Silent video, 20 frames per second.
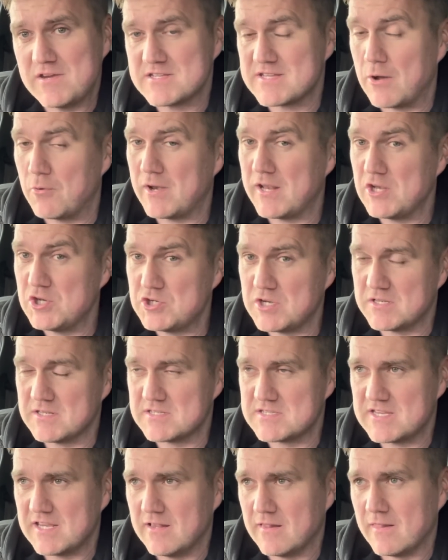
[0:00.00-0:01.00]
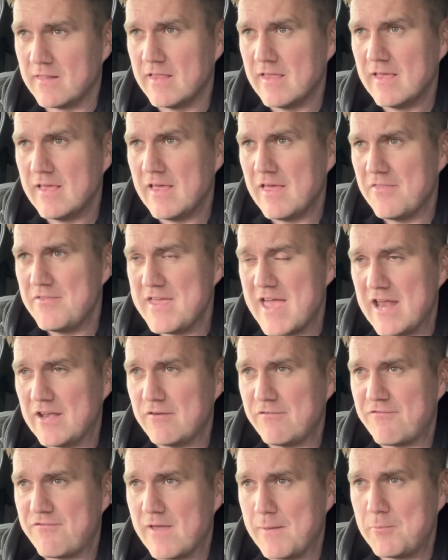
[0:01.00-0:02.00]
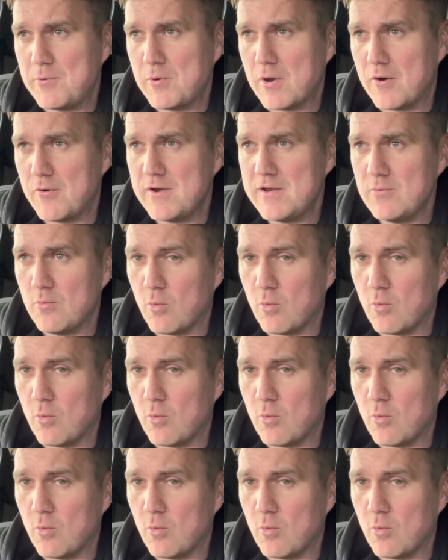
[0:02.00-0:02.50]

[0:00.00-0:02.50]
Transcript: is out injured until the end of February.